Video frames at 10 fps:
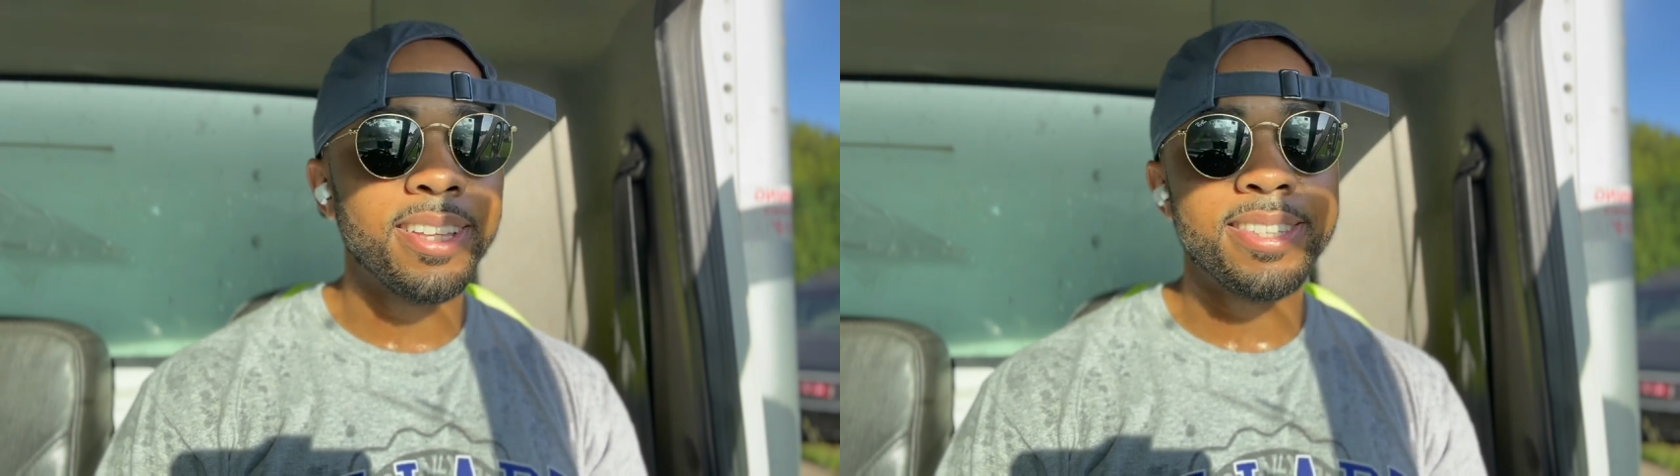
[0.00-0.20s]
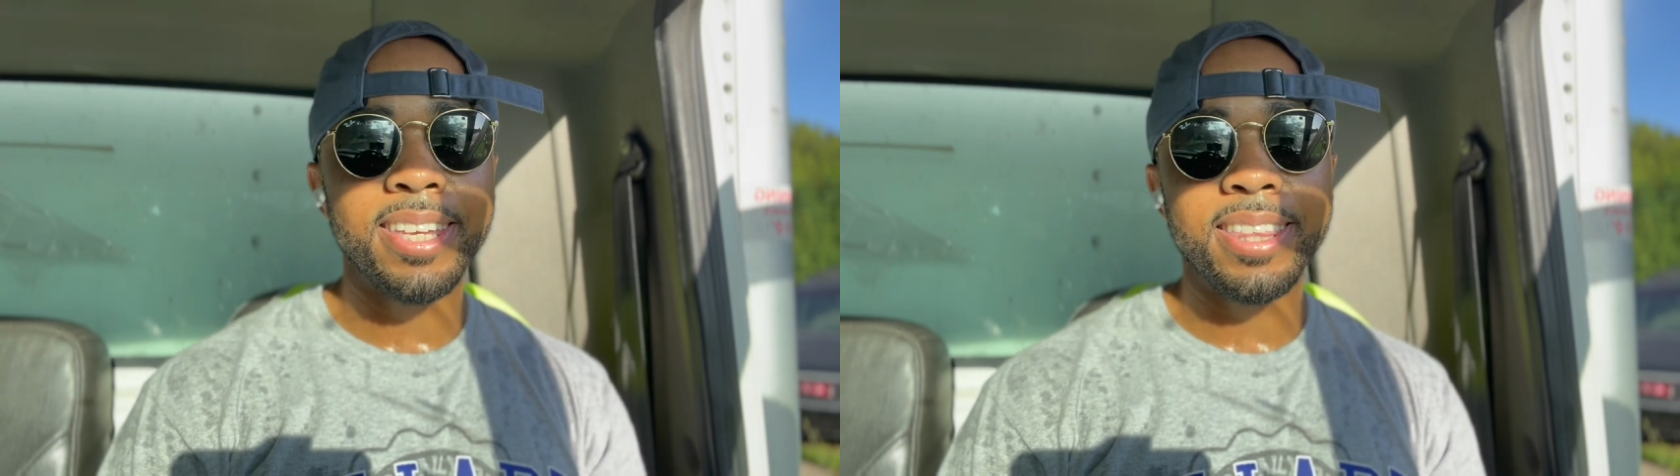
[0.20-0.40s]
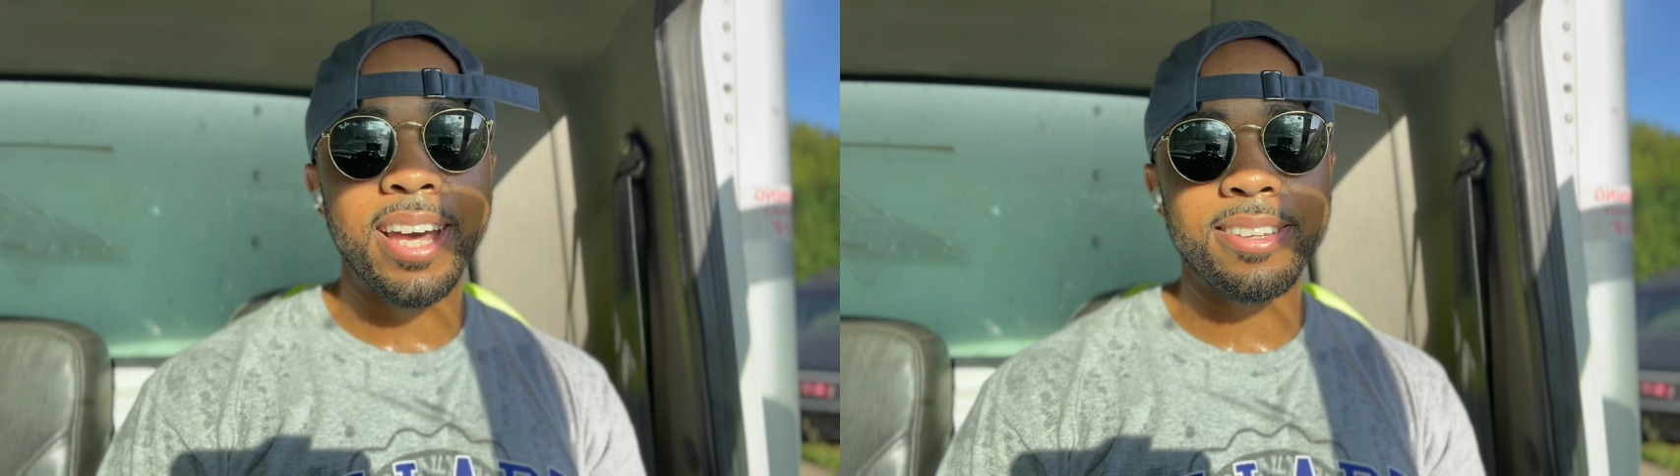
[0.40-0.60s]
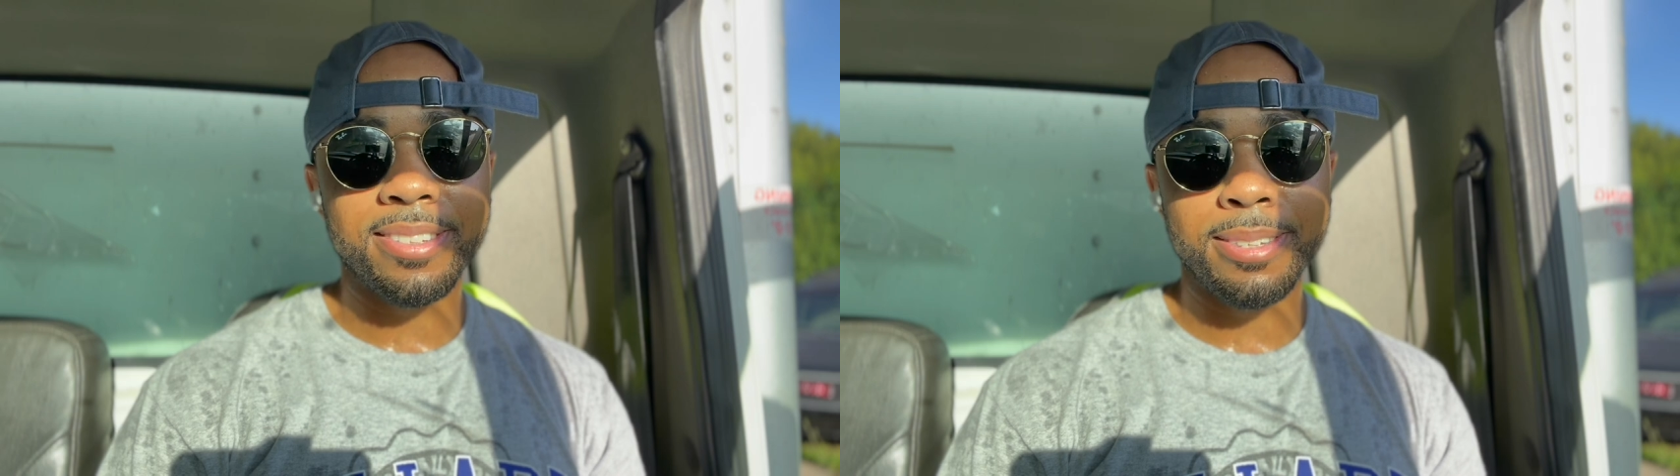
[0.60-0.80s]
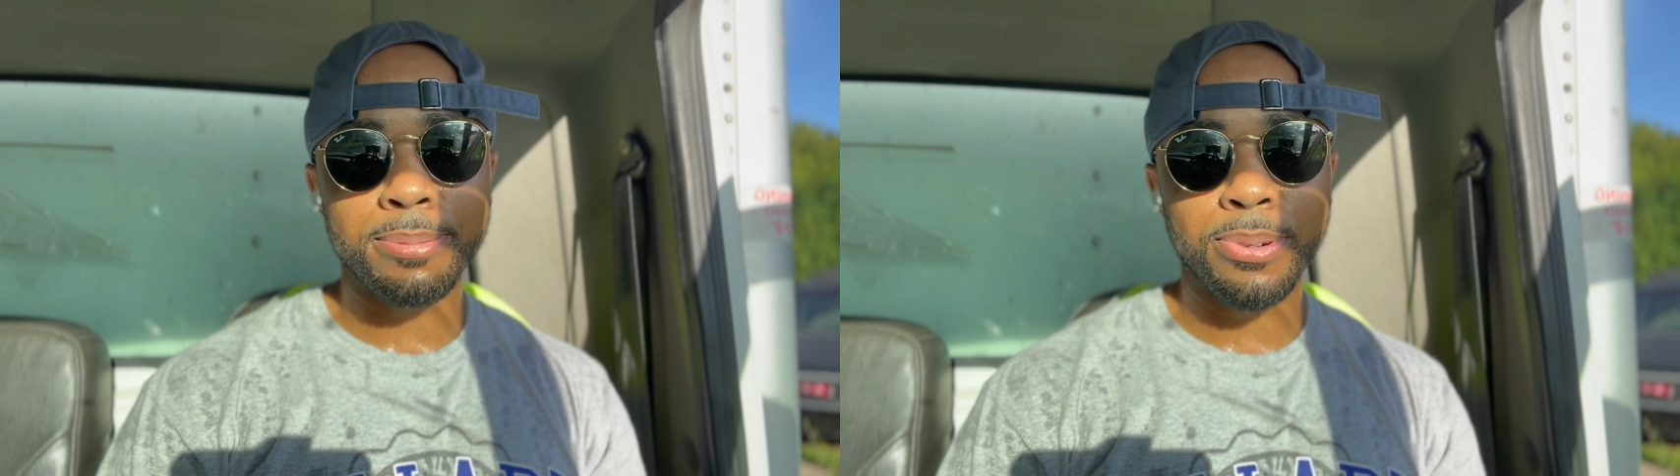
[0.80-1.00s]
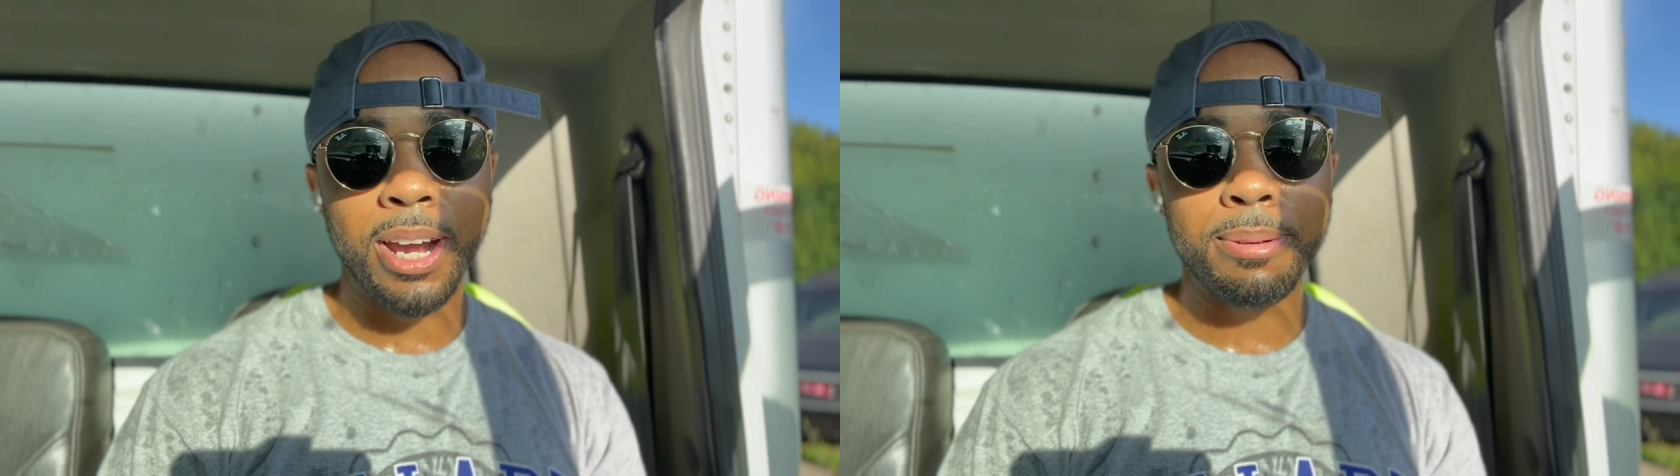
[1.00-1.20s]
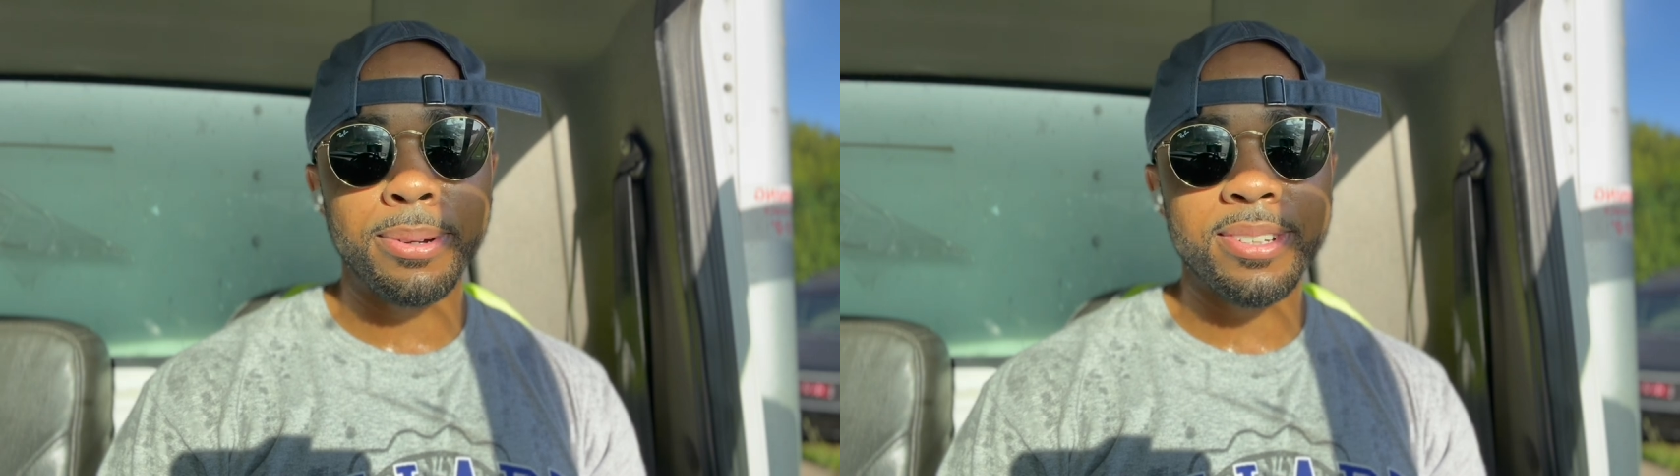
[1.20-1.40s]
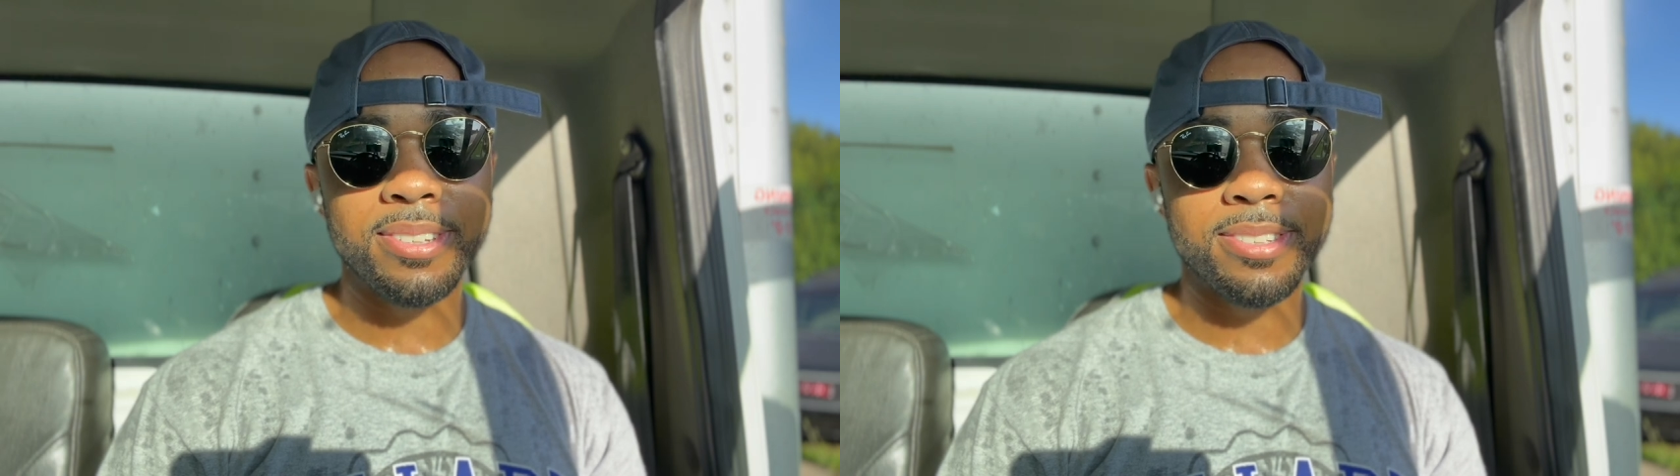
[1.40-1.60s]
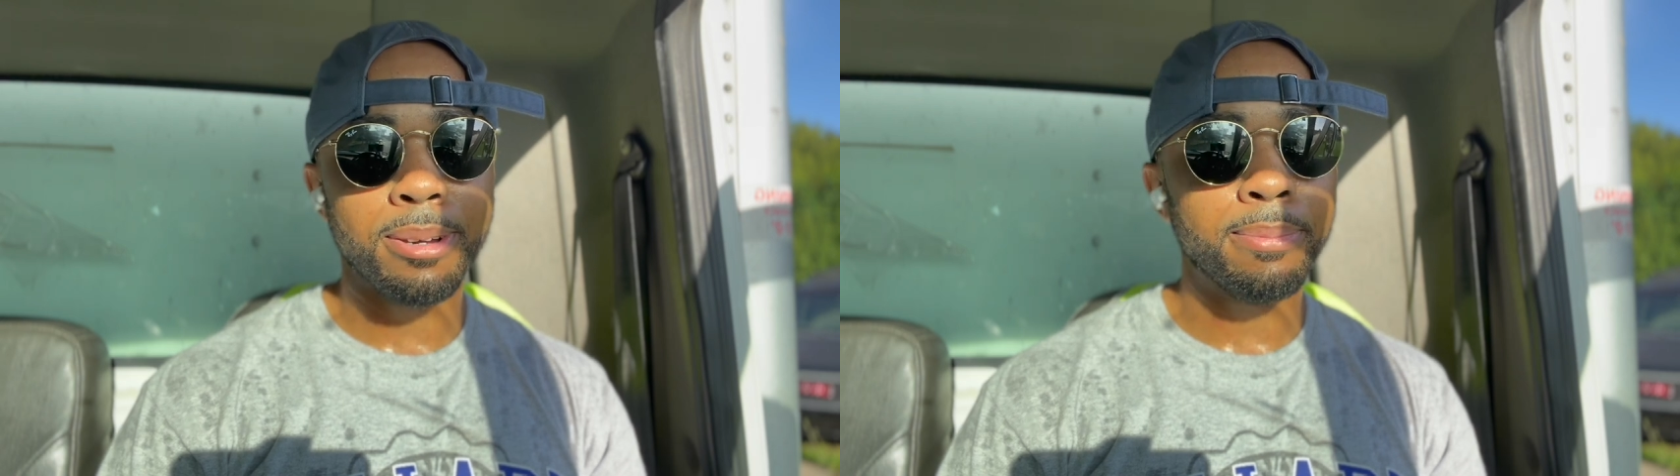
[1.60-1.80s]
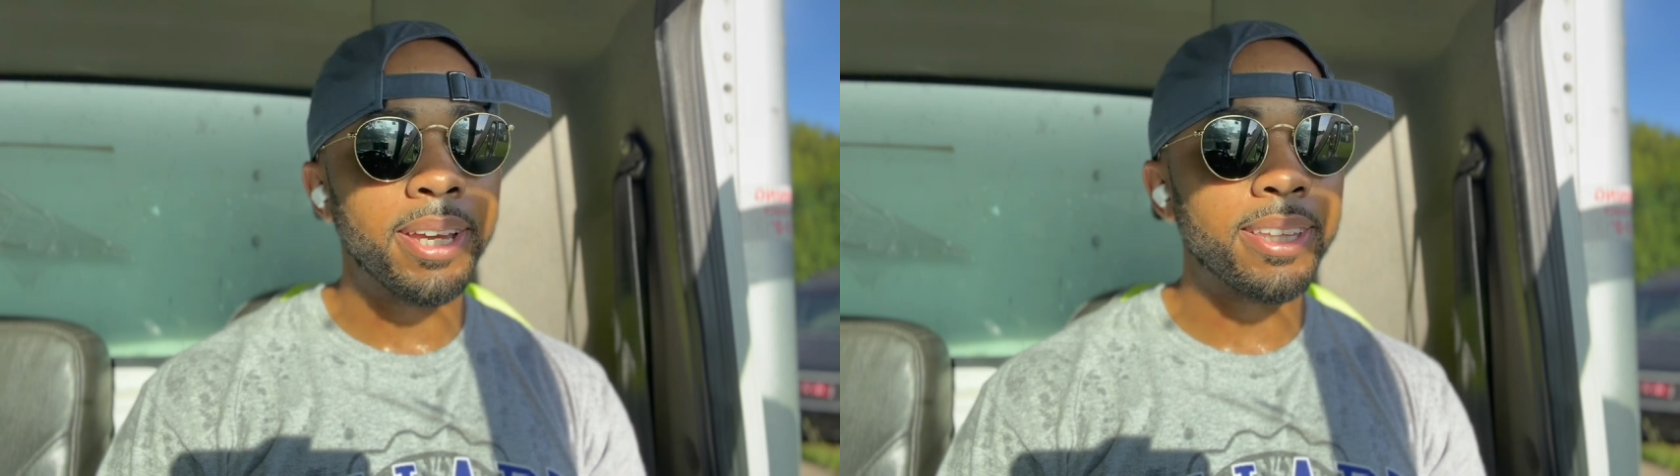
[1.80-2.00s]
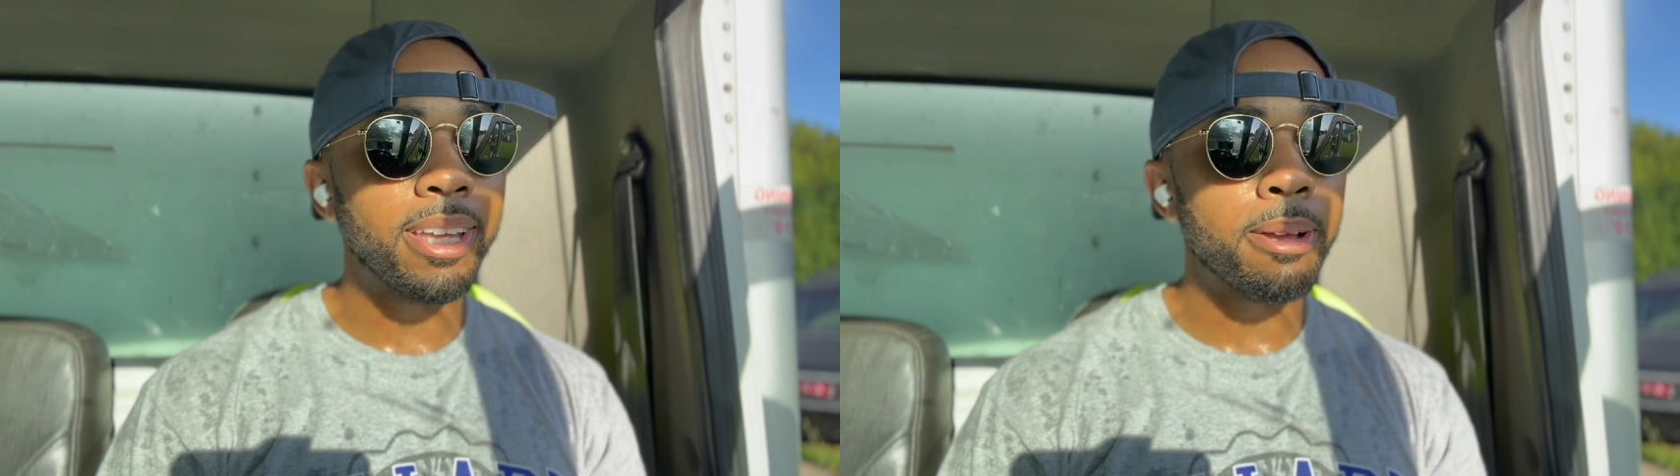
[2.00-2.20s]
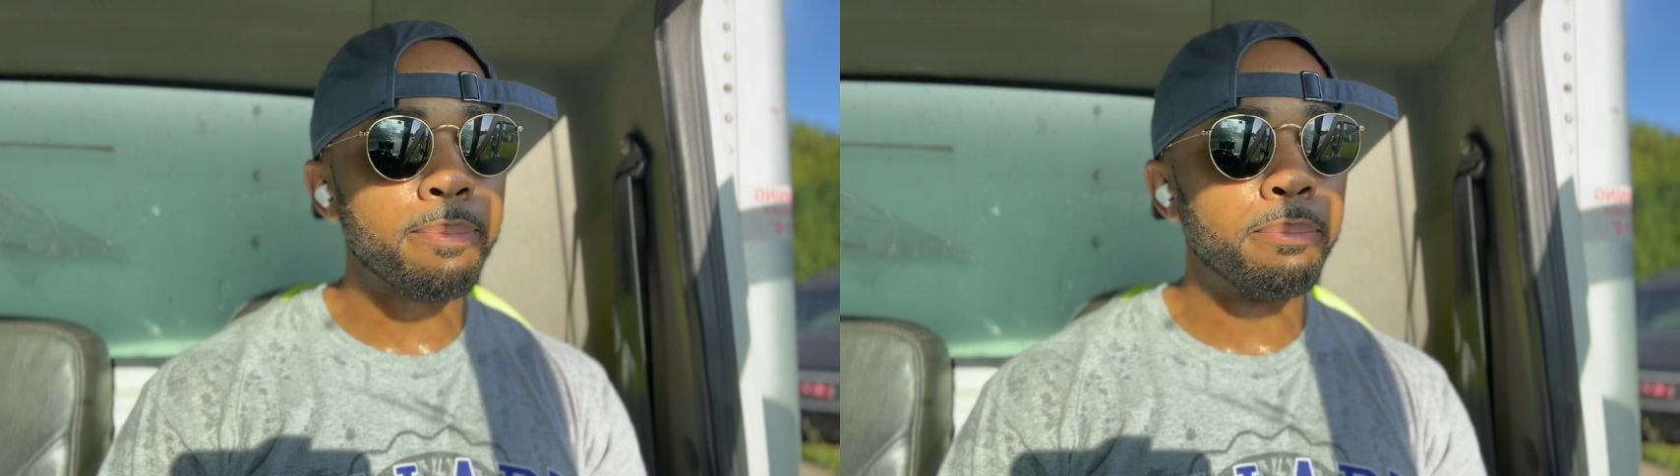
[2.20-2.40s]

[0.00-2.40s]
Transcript: 10,000 subscribers or something like that,